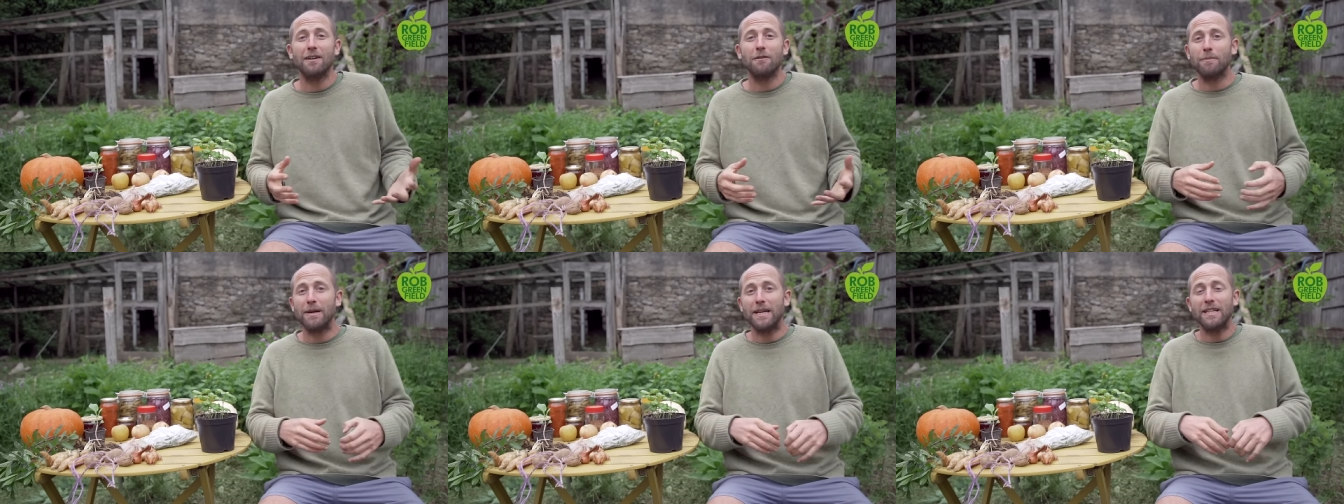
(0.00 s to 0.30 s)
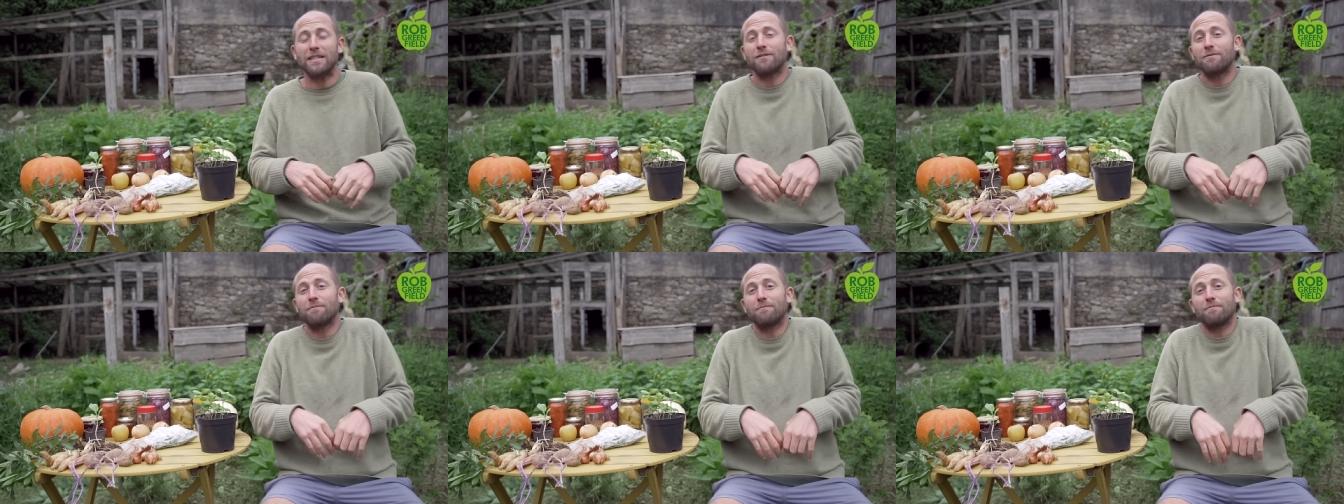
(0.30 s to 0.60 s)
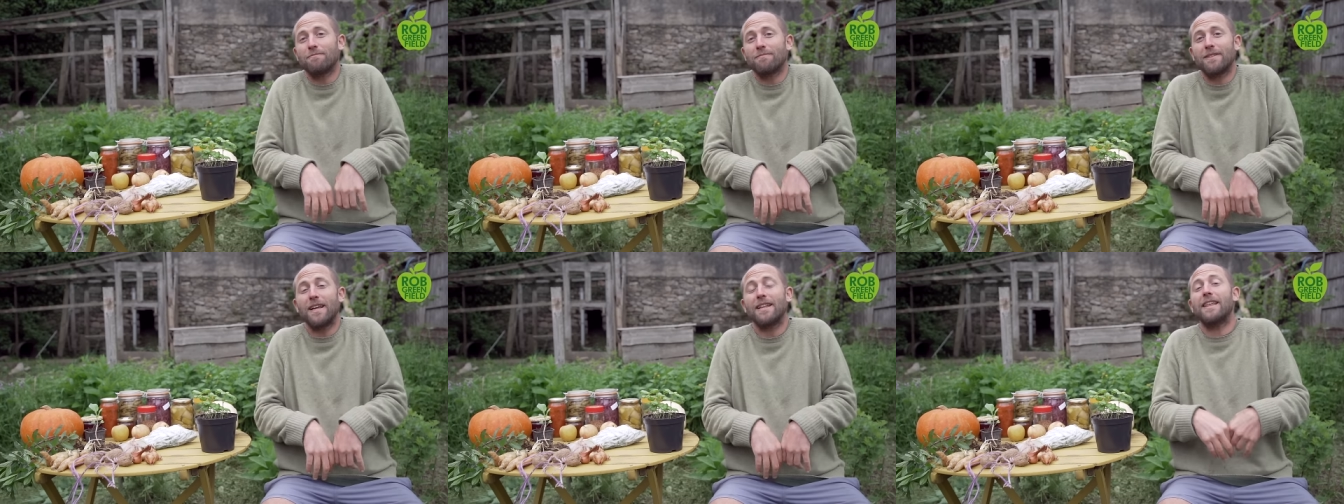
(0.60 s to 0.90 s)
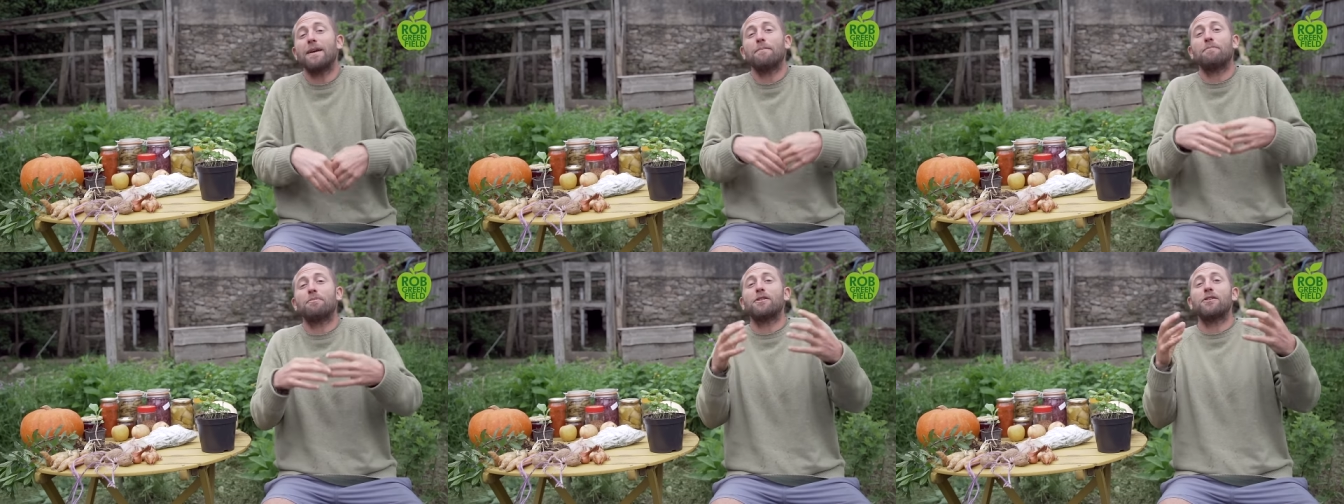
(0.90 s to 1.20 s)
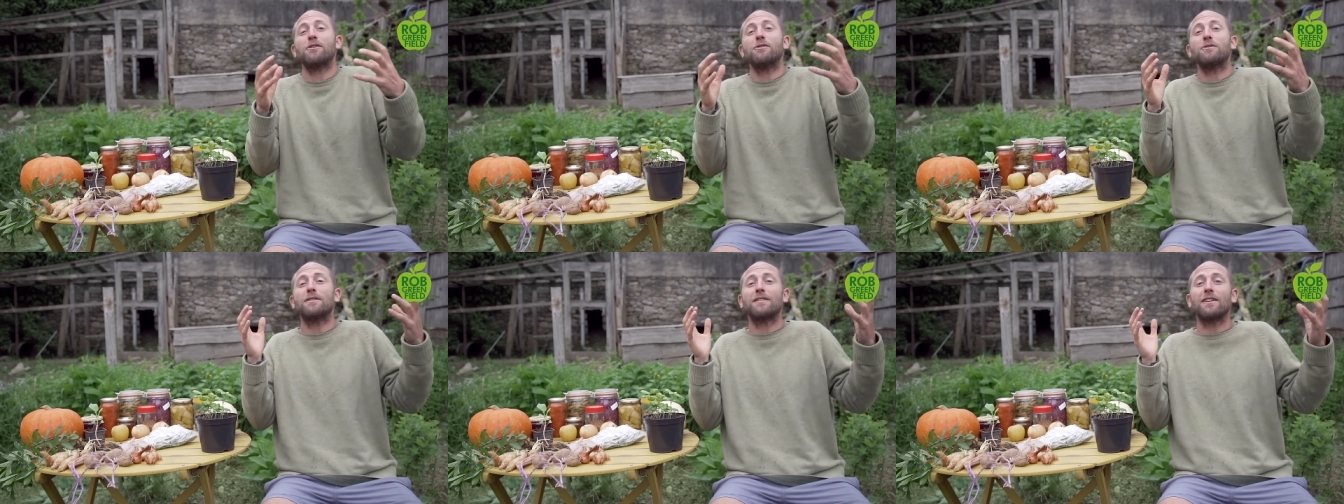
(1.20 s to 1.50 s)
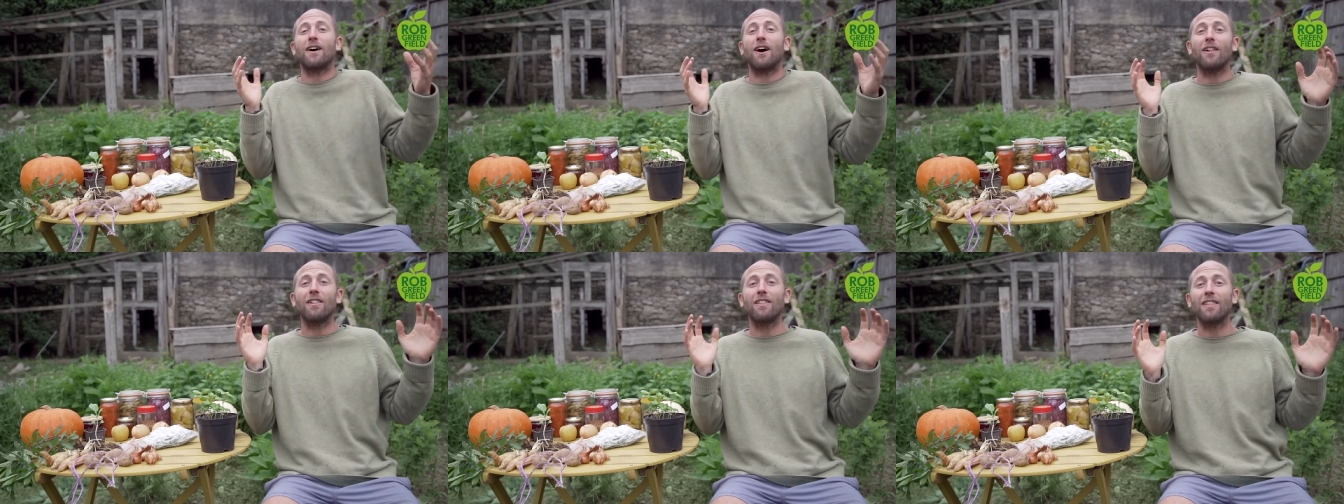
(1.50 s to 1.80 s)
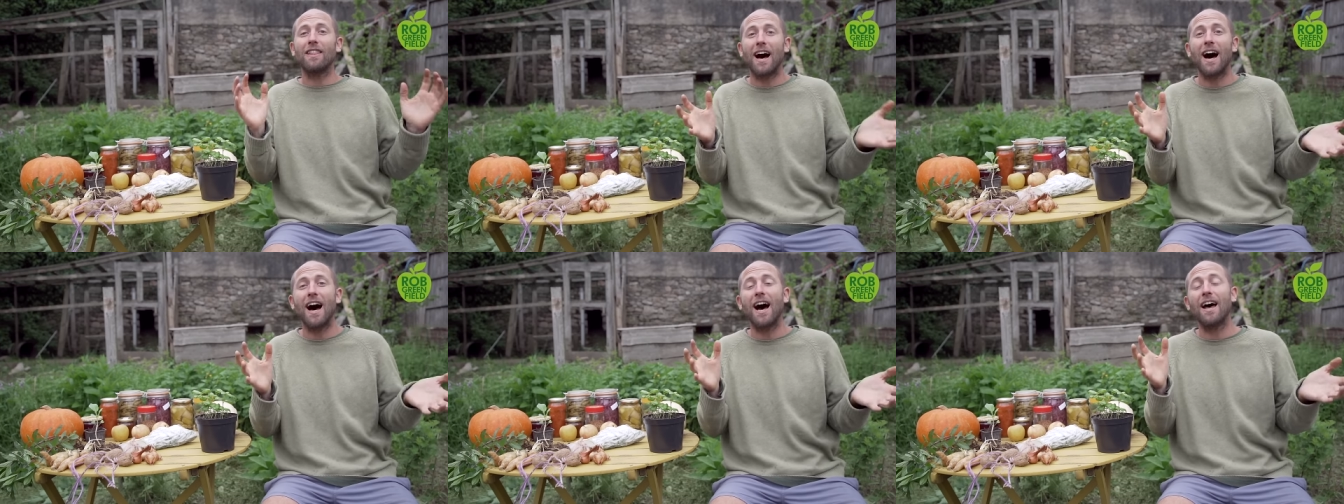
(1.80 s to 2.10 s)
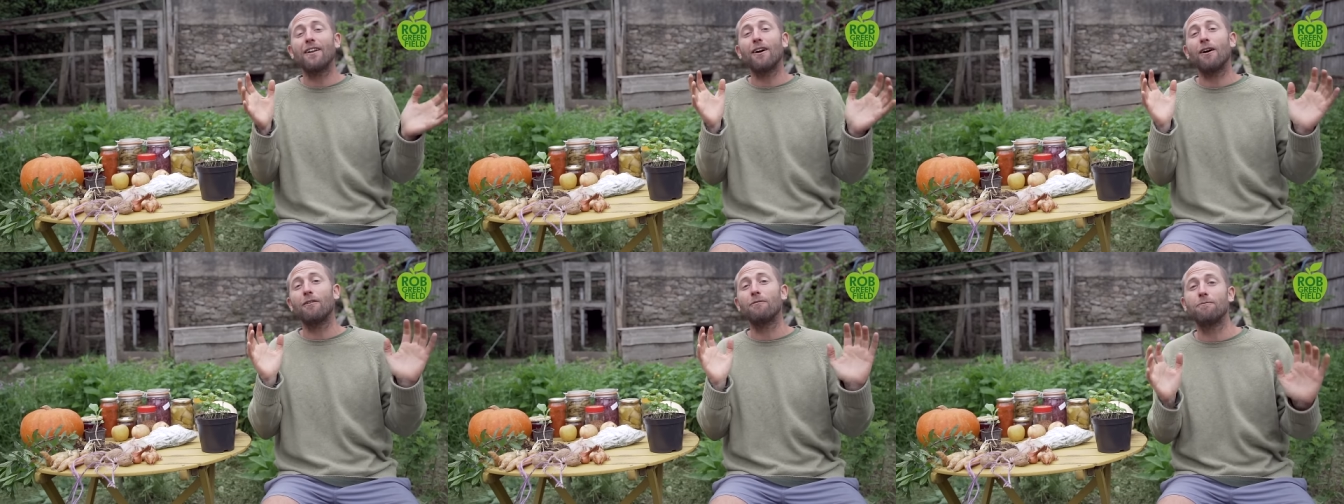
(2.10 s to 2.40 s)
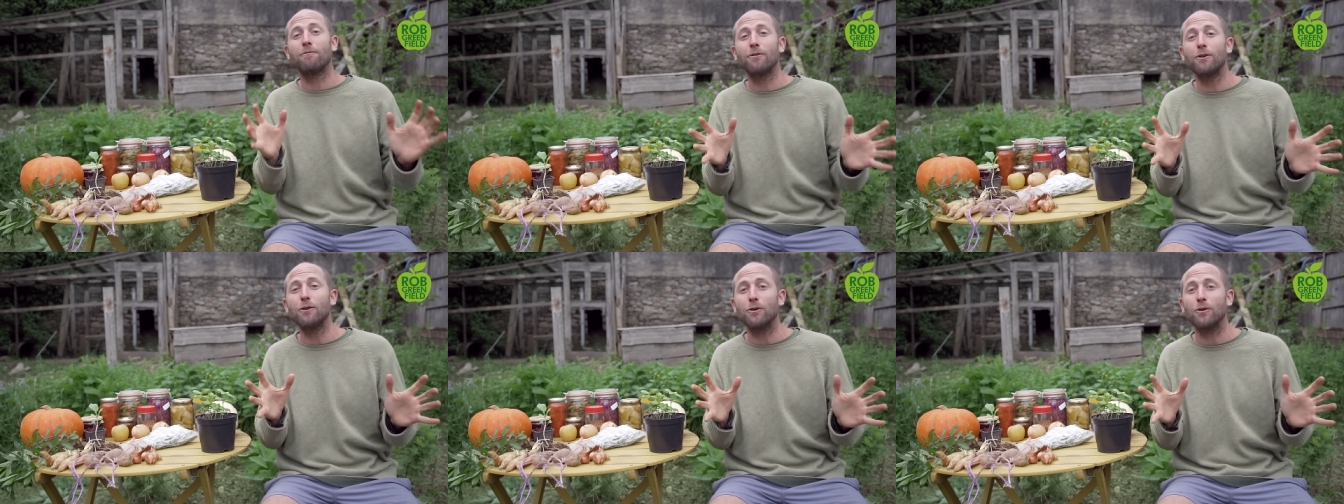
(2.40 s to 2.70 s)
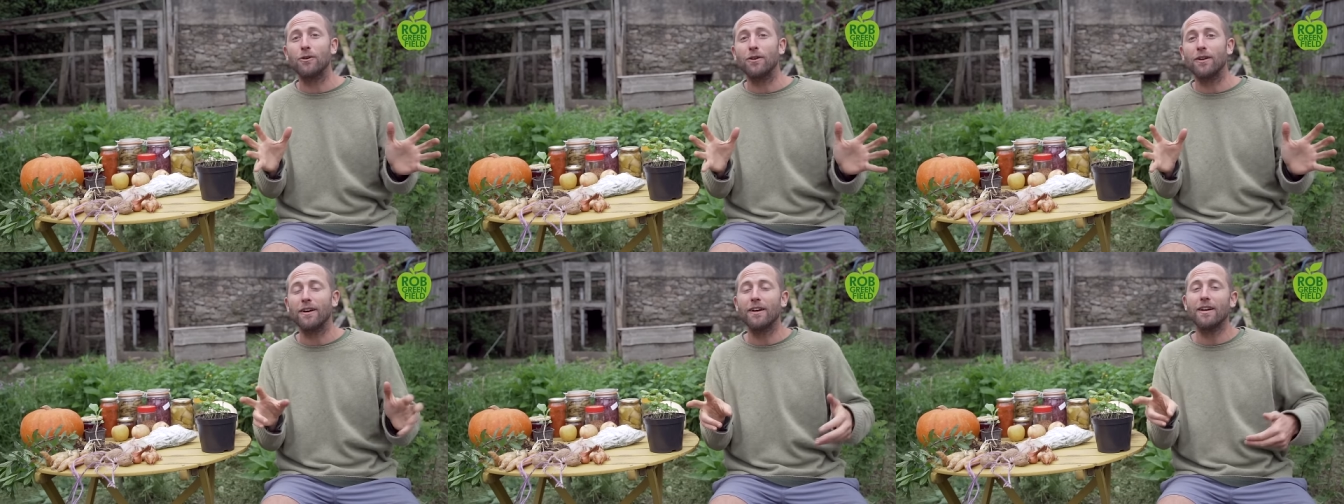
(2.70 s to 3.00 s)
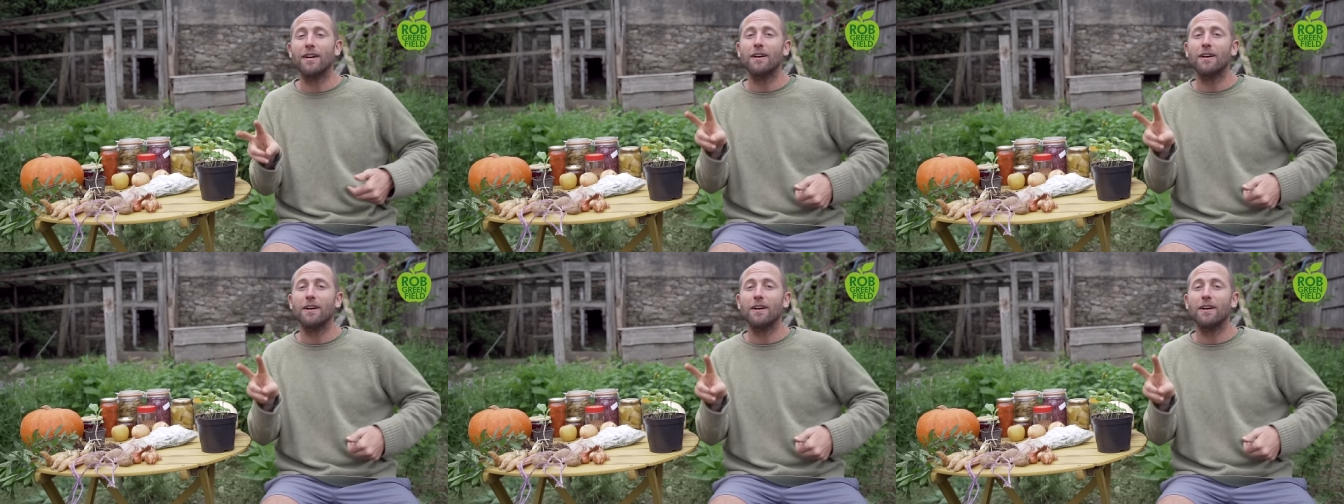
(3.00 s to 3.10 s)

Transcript: means that they produce a lot of food.